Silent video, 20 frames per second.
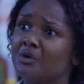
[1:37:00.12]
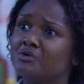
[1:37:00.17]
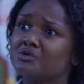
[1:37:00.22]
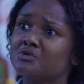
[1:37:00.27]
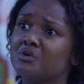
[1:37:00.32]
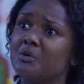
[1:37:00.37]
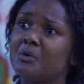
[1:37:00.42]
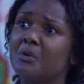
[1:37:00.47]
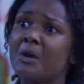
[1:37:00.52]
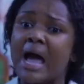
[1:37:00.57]

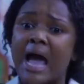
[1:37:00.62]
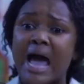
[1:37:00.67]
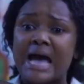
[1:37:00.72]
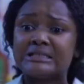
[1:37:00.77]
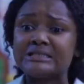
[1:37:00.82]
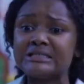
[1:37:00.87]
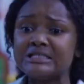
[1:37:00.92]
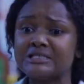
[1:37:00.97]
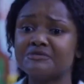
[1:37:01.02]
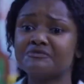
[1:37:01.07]
So
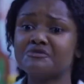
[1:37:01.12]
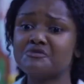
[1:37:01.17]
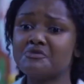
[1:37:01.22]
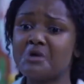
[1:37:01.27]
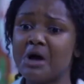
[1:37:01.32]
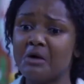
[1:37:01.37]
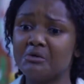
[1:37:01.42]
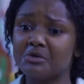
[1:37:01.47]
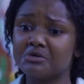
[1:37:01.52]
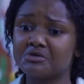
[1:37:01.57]
I didn't even
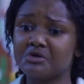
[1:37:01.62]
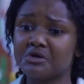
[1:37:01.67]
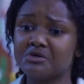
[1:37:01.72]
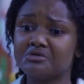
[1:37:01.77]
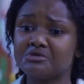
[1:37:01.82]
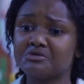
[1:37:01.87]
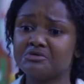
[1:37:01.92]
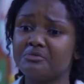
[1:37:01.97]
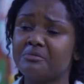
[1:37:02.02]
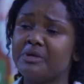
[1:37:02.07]
know I was
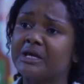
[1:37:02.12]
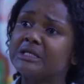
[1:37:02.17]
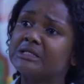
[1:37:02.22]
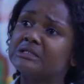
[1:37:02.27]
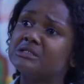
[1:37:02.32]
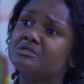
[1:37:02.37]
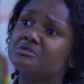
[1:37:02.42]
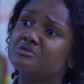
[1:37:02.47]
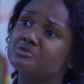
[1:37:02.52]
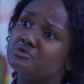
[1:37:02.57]
going to
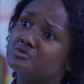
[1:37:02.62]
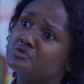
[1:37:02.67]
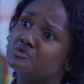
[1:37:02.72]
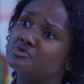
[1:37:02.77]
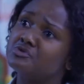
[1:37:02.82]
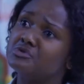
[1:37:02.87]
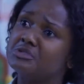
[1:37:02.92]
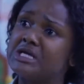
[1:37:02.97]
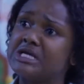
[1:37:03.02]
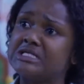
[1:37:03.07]
make it
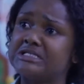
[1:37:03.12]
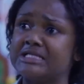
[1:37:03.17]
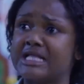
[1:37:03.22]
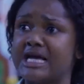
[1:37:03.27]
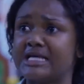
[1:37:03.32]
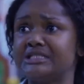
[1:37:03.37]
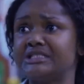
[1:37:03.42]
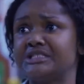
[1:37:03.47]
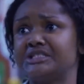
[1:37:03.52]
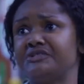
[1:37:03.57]
to today's
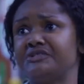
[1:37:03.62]
night